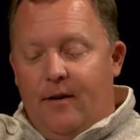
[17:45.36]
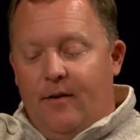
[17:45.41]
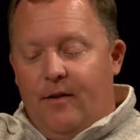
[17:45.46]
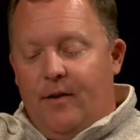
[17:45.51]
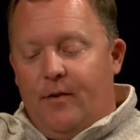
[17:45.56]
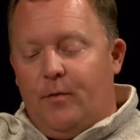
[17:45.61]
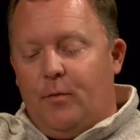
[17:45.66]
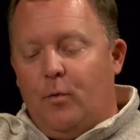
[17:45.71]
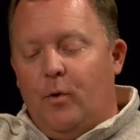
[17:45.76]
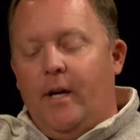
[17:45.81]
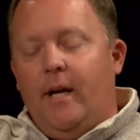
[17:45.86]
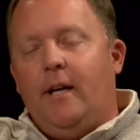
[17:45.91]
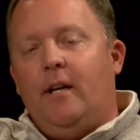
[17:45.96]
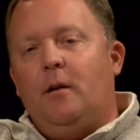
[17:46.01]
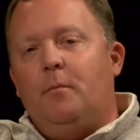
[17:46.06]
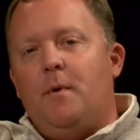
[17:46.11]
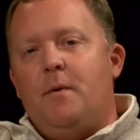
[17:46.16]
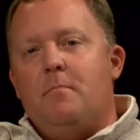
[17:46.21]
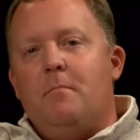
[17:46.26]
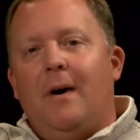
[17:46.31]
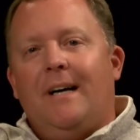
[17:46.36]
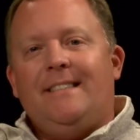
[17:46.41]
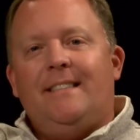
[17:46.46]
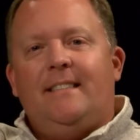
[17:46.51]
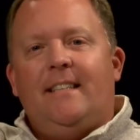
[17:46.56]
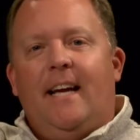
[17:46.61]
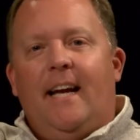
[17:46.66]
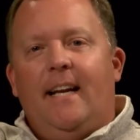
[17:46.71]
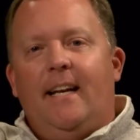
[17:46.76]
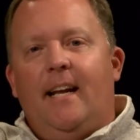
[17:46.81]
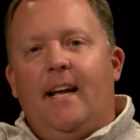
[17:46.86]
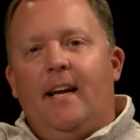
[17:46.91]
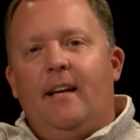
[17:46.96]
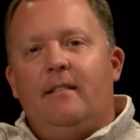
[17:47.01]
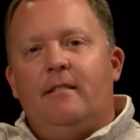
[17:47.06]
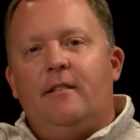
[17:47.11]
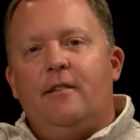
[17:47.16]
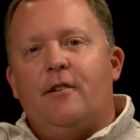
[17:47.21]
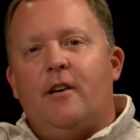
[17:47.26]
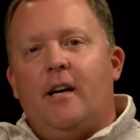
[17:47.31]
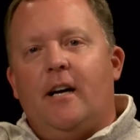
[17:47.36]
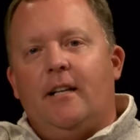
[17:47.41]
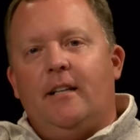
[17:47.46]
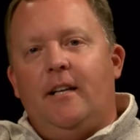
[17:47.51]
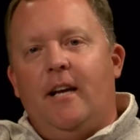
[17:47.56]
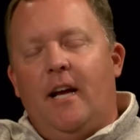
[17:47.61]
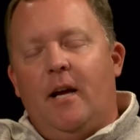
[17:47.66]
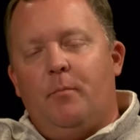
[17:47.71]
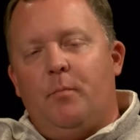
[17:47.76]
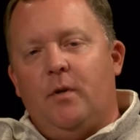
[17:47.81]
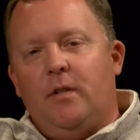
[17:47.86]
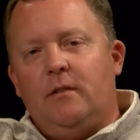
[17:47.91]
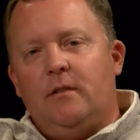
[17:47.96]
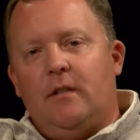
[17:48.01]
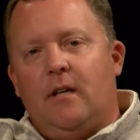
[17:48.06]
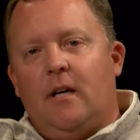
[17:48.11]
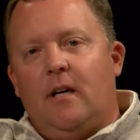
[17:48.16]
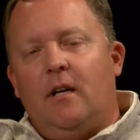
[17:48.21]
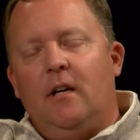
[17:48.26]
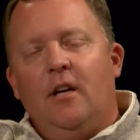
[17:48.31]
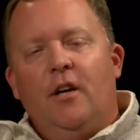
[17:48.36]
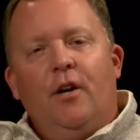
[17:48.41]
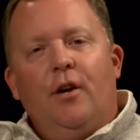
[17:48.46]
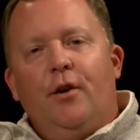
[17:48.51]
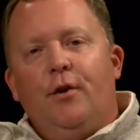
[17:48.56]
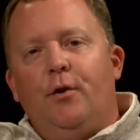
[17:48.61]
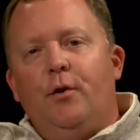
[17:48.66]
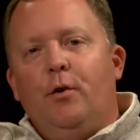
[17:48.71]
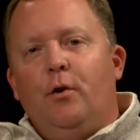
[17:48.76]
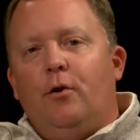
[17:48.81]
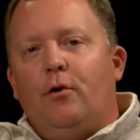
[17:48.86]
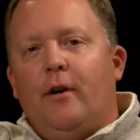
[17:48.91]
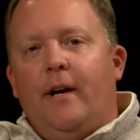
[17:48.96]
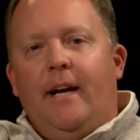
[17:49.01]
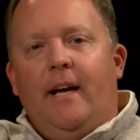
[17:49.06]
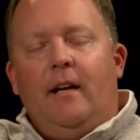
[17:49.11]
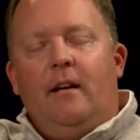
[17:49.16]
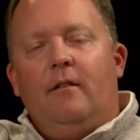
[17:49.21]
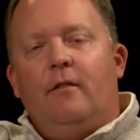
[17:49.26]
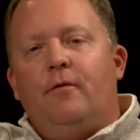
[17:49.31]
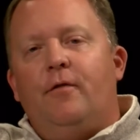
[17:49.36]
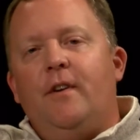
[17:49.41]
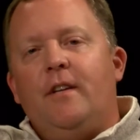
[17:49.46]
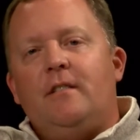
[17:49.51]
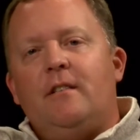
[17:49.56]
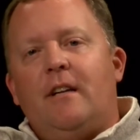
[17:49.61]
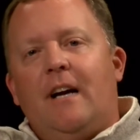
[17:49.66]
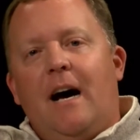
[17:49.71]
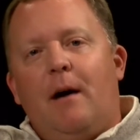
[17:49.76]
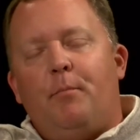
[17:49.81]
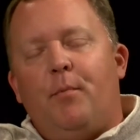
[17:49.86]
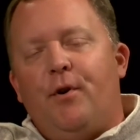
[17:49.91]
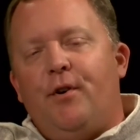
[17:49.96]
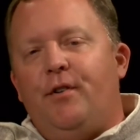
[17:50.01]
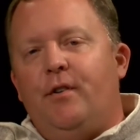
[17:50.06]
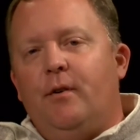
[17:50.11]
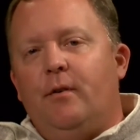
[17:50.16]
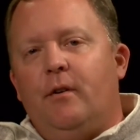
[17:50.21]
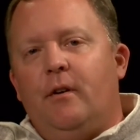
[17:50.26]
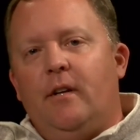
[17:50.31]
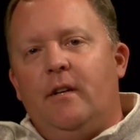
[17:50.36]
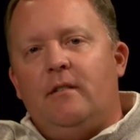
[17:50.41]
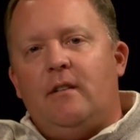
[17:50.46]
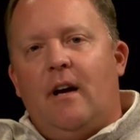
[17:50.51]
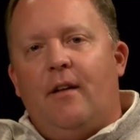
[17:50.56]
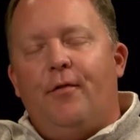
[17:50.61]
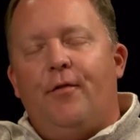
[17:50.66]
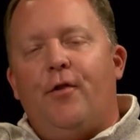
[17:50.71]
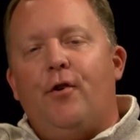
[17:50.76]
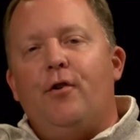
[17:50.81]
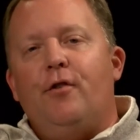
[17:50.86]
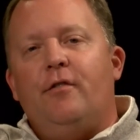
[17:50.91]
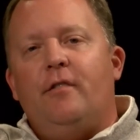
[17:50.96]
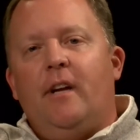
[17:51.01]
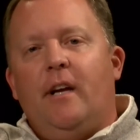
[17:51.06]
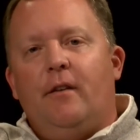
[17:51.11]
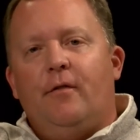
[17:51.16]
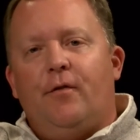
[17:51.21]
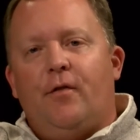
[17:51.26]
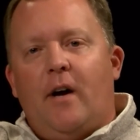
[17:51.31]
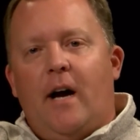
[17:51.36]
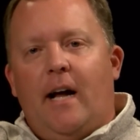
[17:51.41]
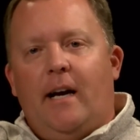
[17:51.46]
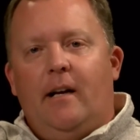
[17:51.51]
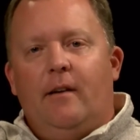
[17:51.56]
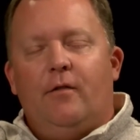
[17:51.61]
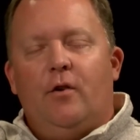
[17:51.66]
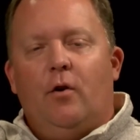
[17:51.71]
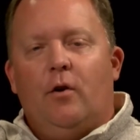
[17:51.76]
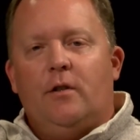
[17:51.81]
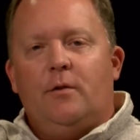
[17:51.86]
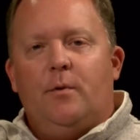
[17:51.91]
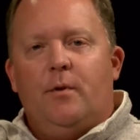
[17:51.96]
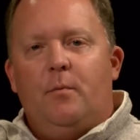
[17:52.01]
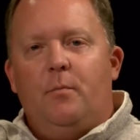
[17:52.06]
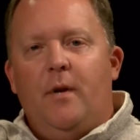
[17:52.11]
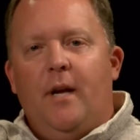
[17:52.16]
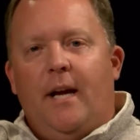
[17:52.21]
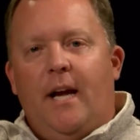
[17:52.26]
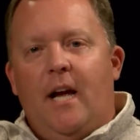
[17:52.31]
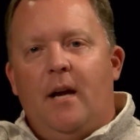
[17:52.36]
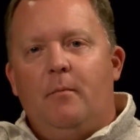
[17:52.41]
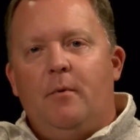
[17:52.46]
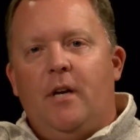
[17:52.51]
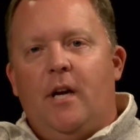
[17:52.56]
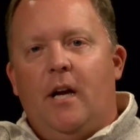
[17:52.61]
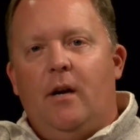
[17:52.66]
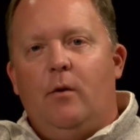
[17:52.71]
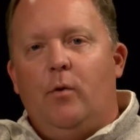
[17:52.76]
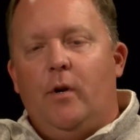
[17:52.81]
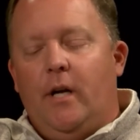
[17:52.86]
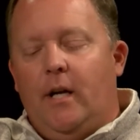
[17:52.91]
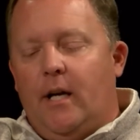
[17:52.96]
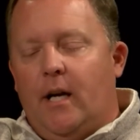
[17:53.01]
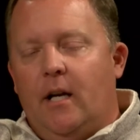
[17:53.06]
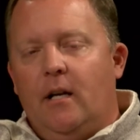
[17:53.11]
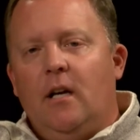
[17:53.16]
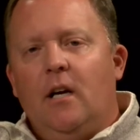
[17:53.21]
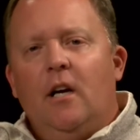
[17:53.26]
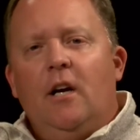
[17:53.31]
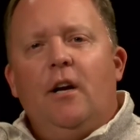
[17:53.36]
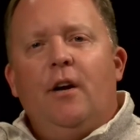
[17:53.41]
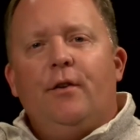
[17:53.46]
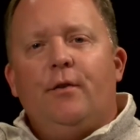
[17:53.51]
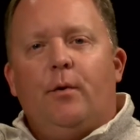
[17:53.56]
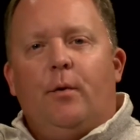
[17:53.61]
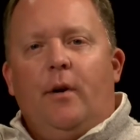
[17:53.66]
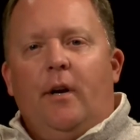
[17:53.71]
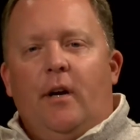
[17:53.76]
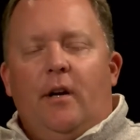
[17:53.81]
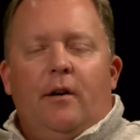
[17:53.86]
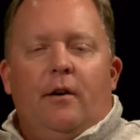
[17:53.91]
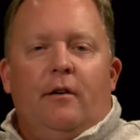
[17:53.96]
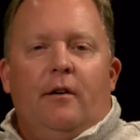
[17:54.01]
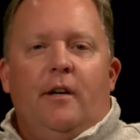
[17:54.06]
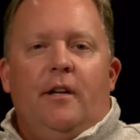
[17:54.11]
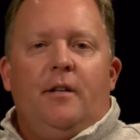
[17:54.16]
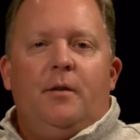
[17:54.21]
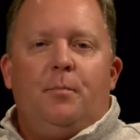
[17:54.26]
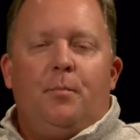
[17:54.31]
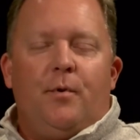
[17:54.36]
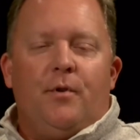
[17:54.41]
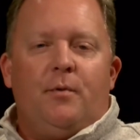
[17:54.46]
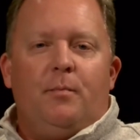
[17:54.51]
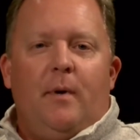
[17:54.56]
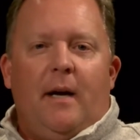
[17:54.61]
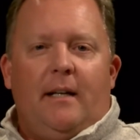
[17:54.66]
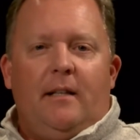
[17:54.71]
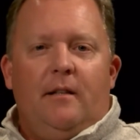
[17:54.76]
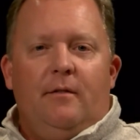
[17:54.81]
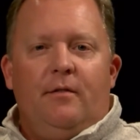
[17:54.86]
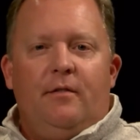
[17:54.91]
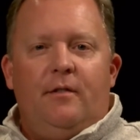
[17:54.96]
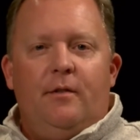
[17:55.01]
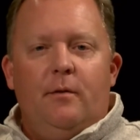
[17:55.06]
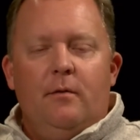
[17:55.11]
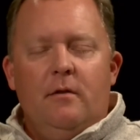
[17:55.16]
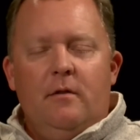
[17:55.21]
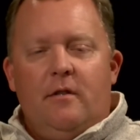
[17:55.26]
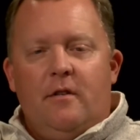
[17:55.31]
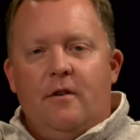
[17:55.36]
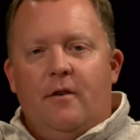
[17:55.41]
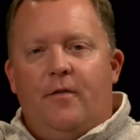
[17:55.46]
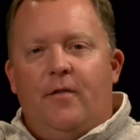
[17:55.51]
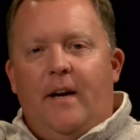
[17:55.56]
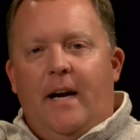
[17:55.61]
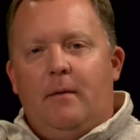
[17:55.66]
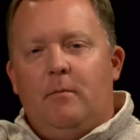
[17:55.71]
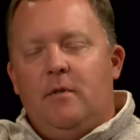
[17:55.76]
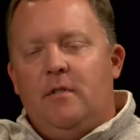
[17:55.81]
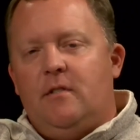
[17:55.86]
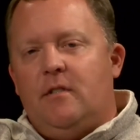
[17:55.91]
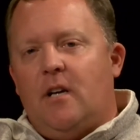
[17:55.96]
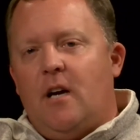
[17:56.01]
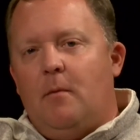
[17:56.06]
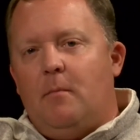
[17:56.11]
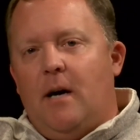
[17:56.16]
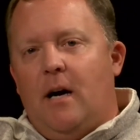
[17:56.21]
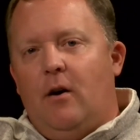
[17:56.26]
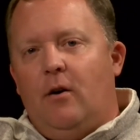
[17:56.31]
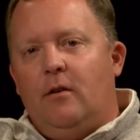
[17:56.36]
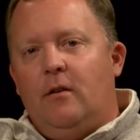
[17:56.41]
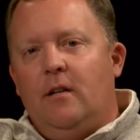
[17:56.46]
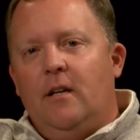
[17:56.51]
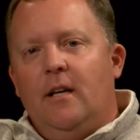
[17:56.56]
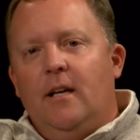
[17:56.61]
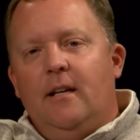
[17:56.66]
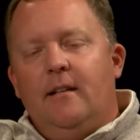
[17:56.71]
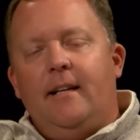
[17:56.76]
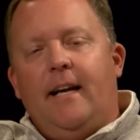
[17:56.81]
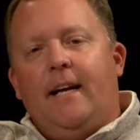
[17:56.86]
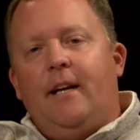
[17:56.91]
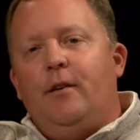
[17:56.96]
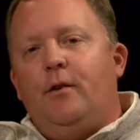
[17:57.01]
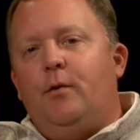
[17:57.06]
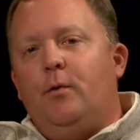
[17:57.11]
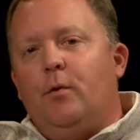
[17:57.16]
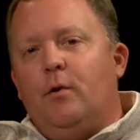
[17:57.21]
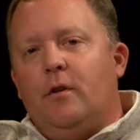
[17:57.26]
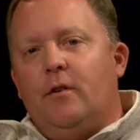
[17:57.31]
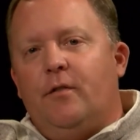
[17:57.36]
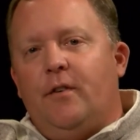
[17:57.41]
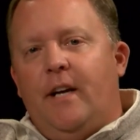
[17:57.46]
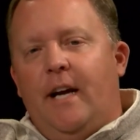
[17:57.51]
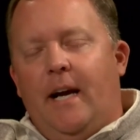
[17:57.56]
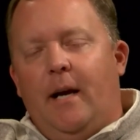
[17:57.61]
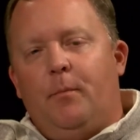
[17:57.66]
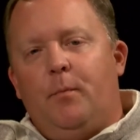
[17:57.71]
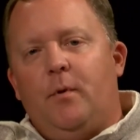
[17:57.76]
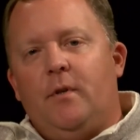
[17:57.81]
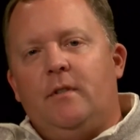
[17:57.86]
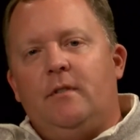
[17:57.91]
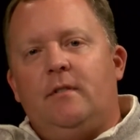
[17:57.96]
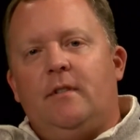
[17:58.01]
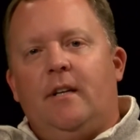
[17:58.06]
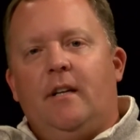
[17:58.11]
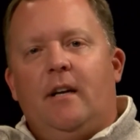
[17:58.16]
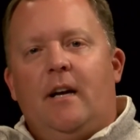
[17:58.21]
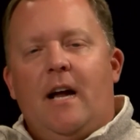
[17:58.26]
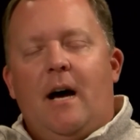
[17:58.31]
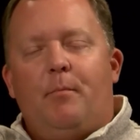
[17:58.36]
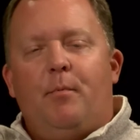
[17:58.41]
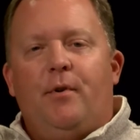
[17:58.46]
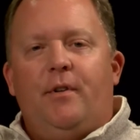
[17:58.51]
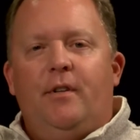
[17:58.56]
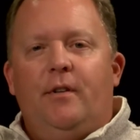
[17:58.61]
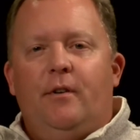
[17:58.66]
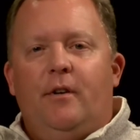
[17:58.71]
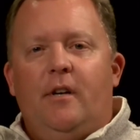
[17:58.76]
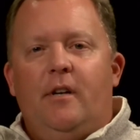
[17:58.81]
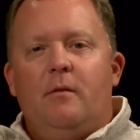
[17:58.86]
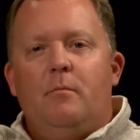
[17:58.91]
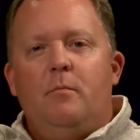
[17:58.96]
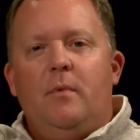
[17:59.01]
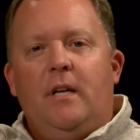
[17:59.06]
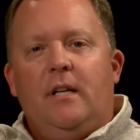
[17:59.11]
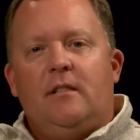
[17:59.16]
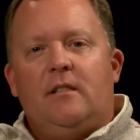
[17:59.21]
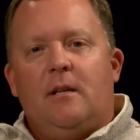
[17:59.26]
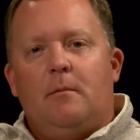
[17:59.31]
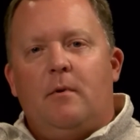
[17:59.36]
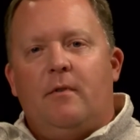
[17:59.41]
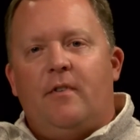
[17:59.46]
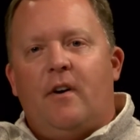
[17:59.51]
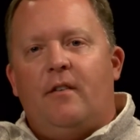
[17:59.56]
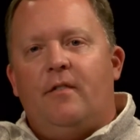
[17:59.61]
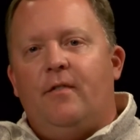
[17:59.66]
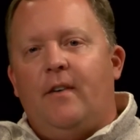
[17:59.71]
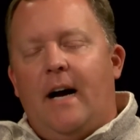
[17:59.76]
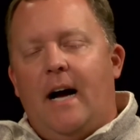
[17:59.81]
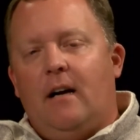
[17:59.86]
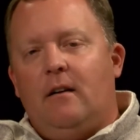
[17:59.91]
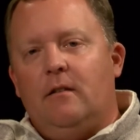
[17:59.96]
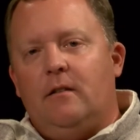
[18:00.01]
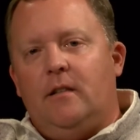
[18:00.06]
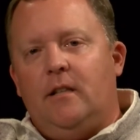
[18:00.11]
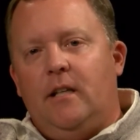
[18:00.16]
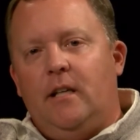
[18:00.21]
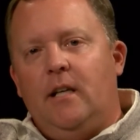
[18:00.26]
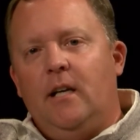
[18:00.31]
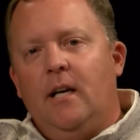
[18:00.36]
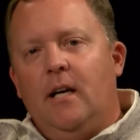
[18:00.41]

this week, it'll be Mustang Days here on campus. 2 great visit opportunities on Thursday and Friday, of course, with it being MEA weekend. So we encourage prospective students and their families to come out, take a tour of campus, get an opportunity to meet some of our faculty